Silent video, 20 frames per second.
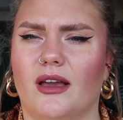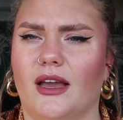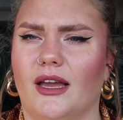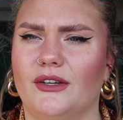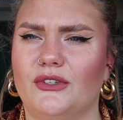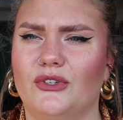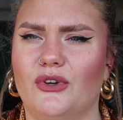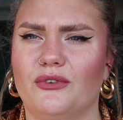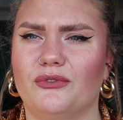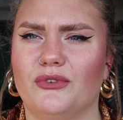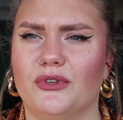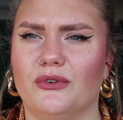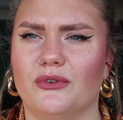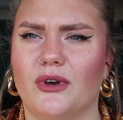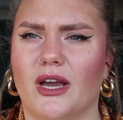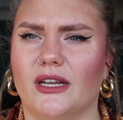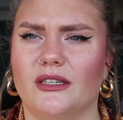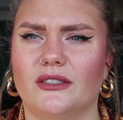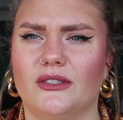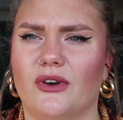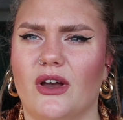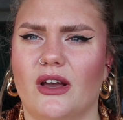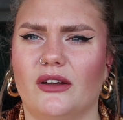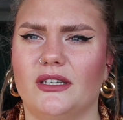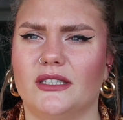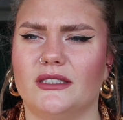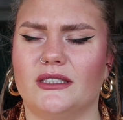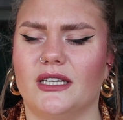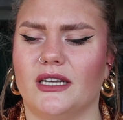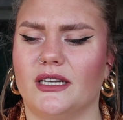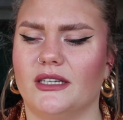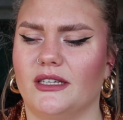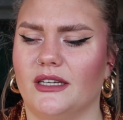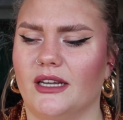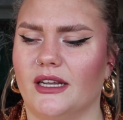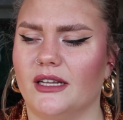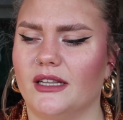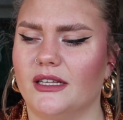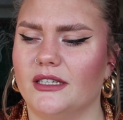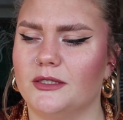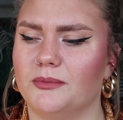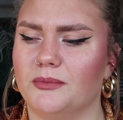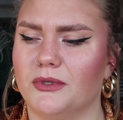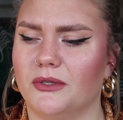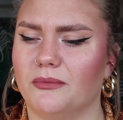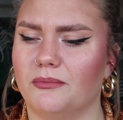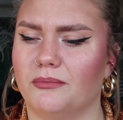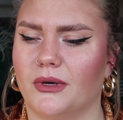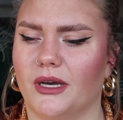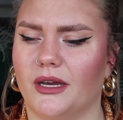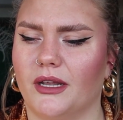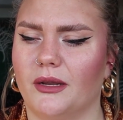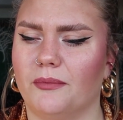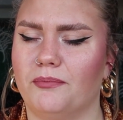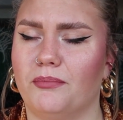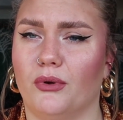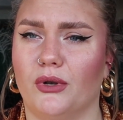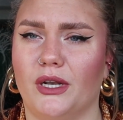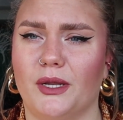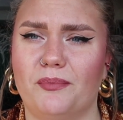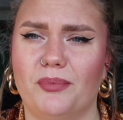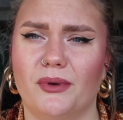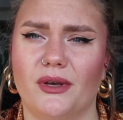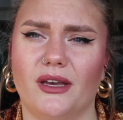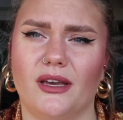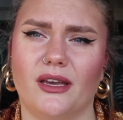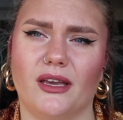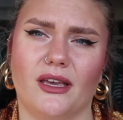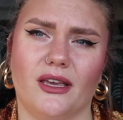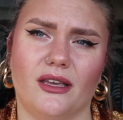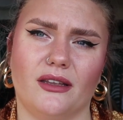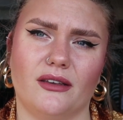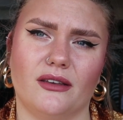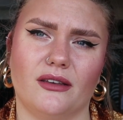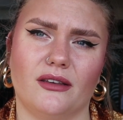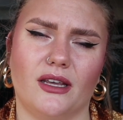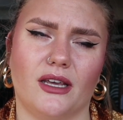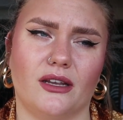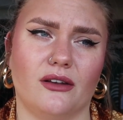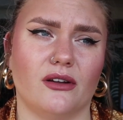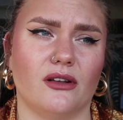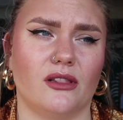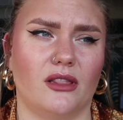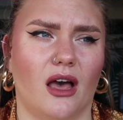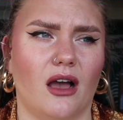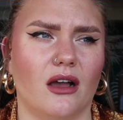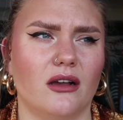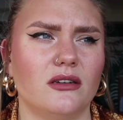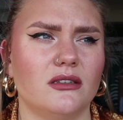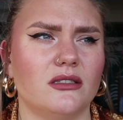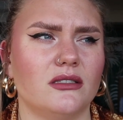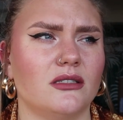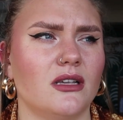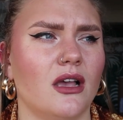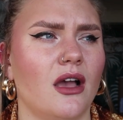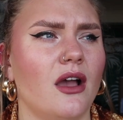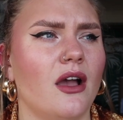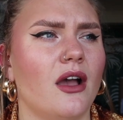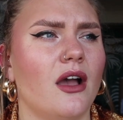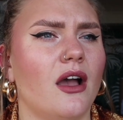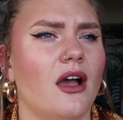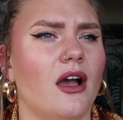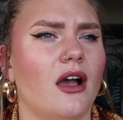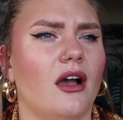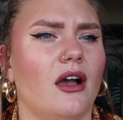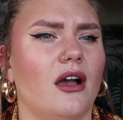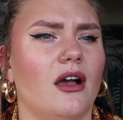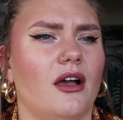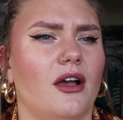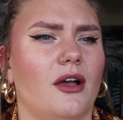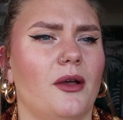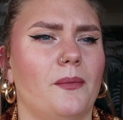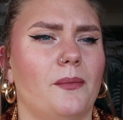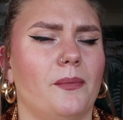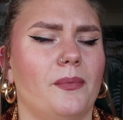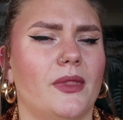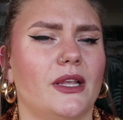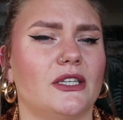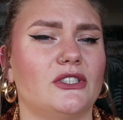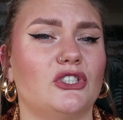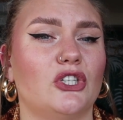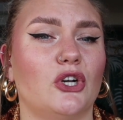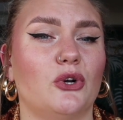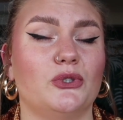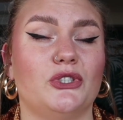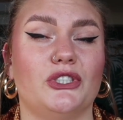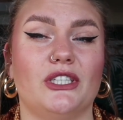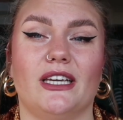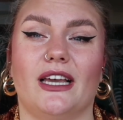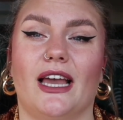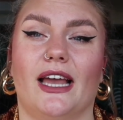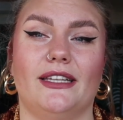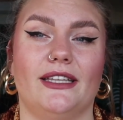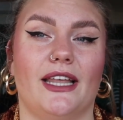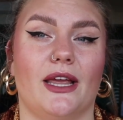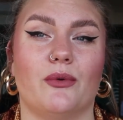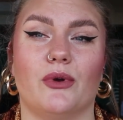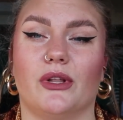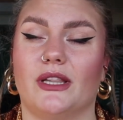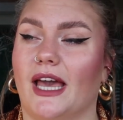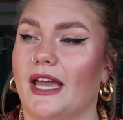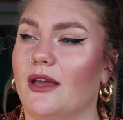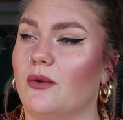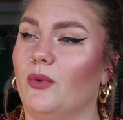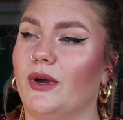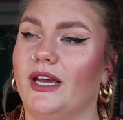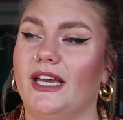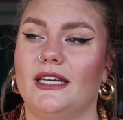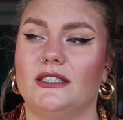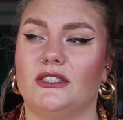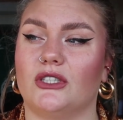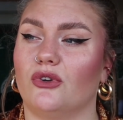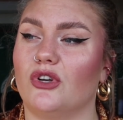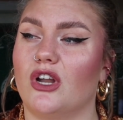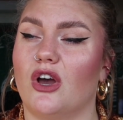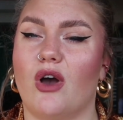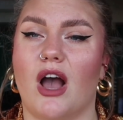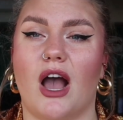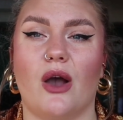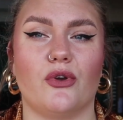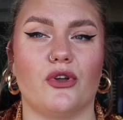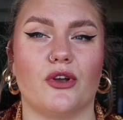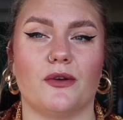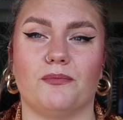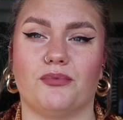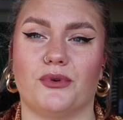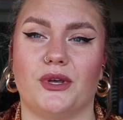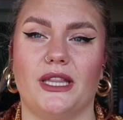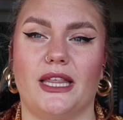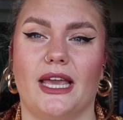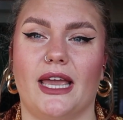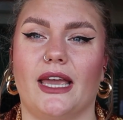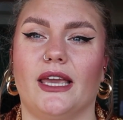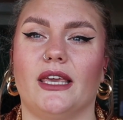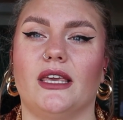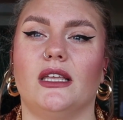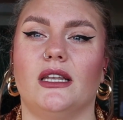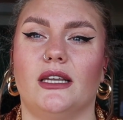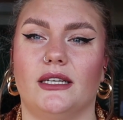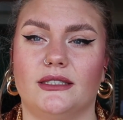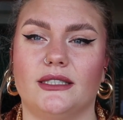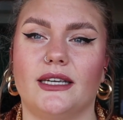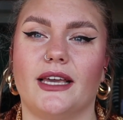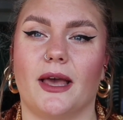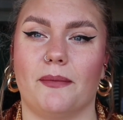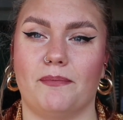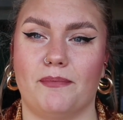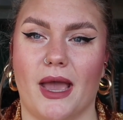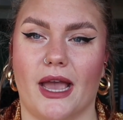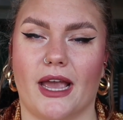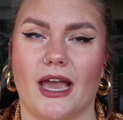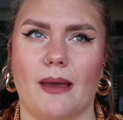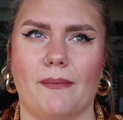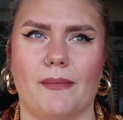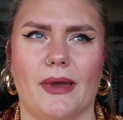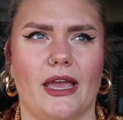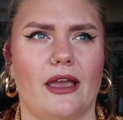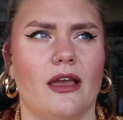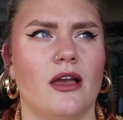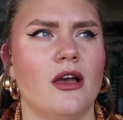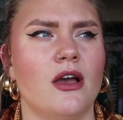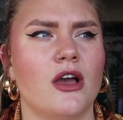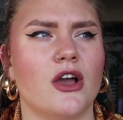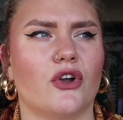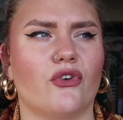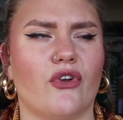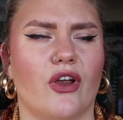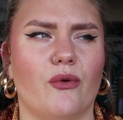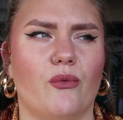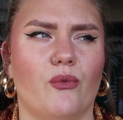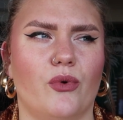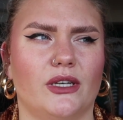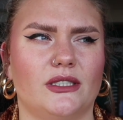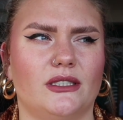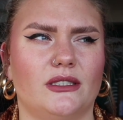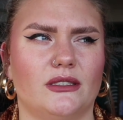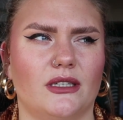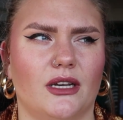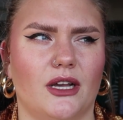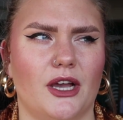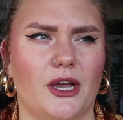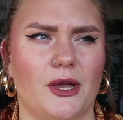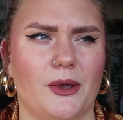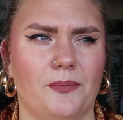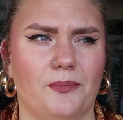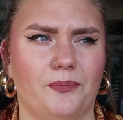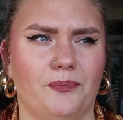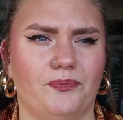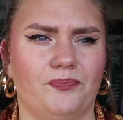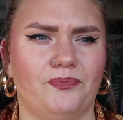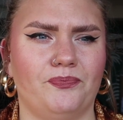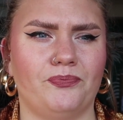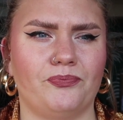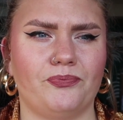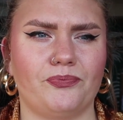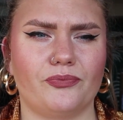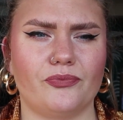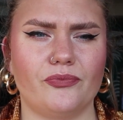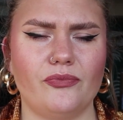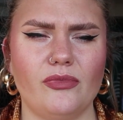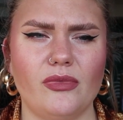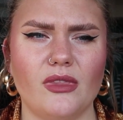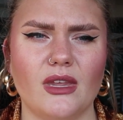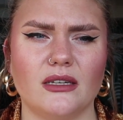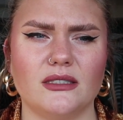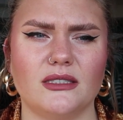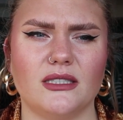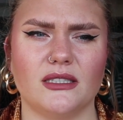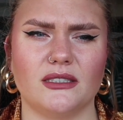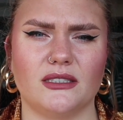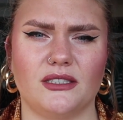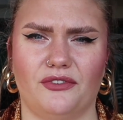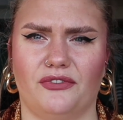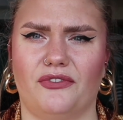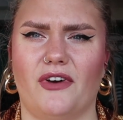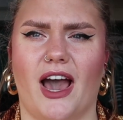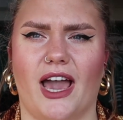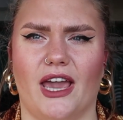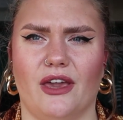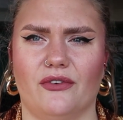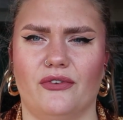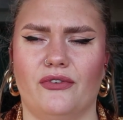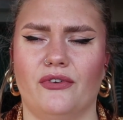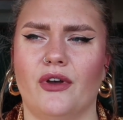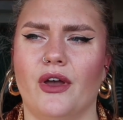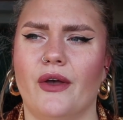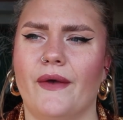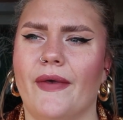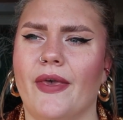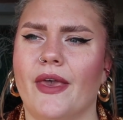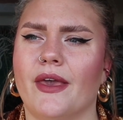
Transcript: I don't know if you, I don't know how you say it in English, but, but polypa in, in her lungs. Um, so she, and they were like, we don't know how you're breathing. You need to get back. And my grandma was um, sixty-five.